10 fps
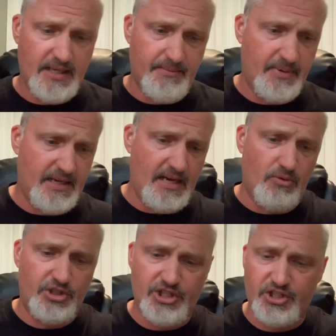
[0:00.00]
but I
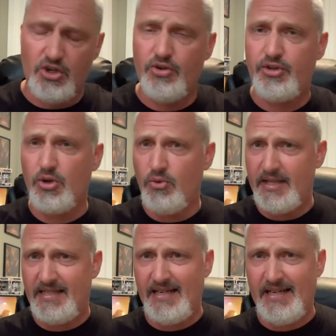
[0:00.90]
will just go through
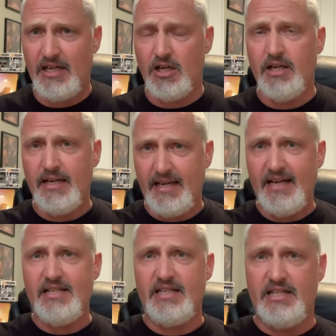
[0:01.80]
what's in here.
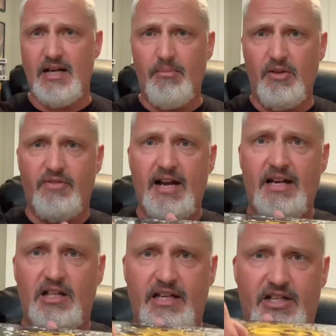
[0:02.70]
It is a double
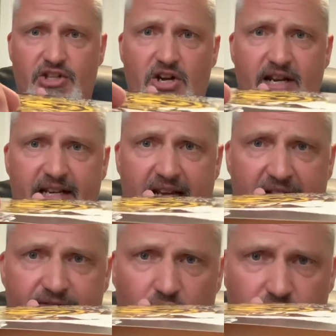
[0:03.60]
vinyl. It is not a
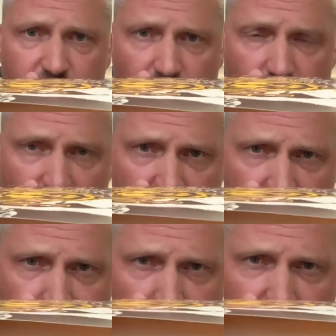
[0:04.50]
gatefold, so
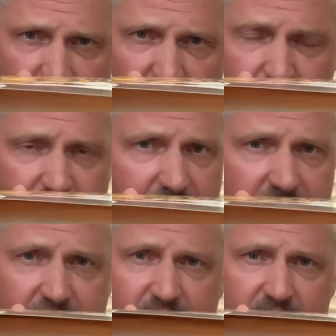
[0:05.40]
both of them,
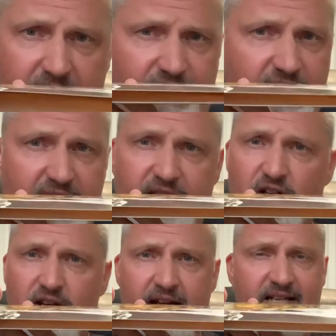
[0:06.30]
and it, they fit in
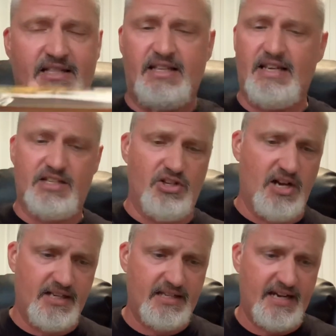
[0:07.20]
there nicely. It's
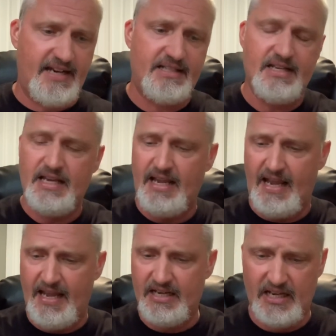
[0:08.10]
not tight,
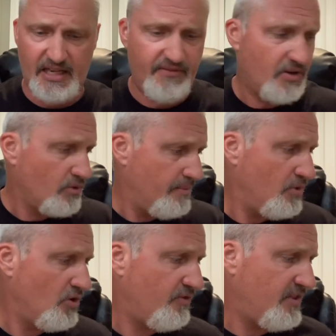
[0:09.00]
and I even
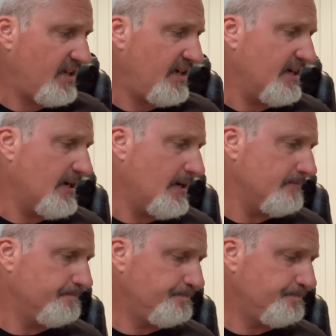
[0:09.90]
removed the, uh,